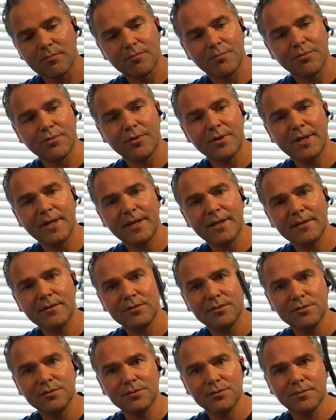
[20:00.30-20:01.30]
brand
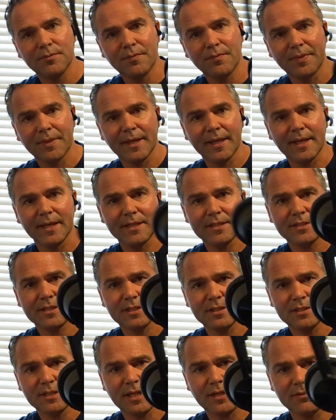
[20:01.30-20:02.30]
new
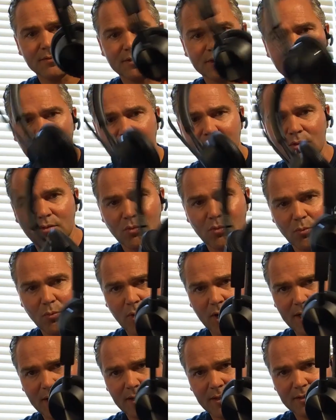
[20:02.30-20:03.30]
headsets out there,
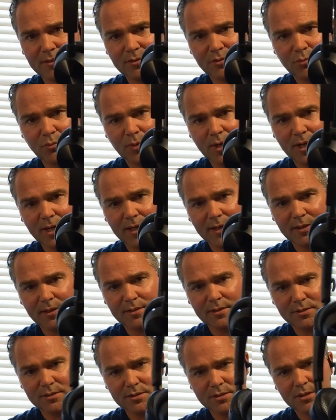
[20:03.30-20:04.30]

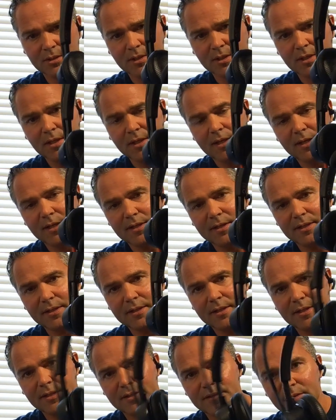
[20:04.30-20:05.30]
wireless, and they
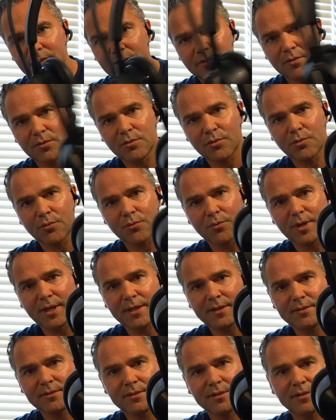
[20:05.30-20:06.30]
got a
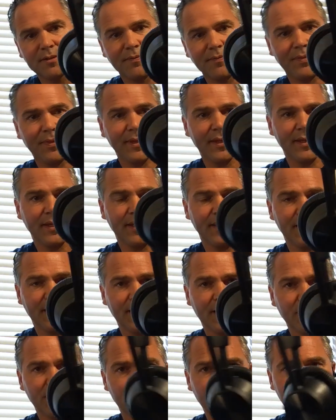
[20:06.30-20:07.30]
great
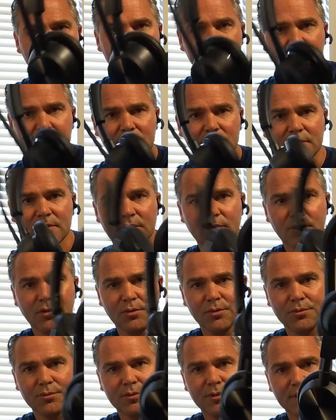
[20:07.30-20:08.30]
and modern
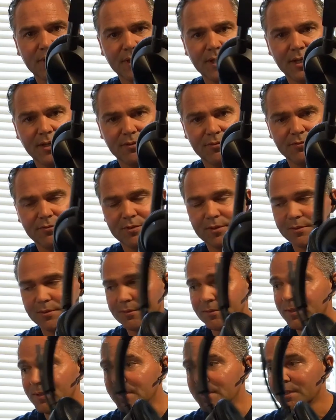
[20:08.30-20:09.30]
look and feel.
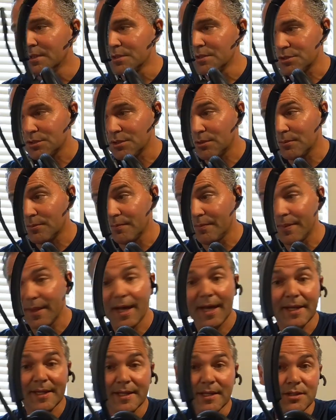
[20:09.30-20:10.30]
So
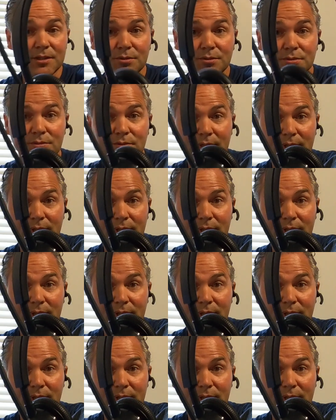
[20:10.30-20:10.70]
I can do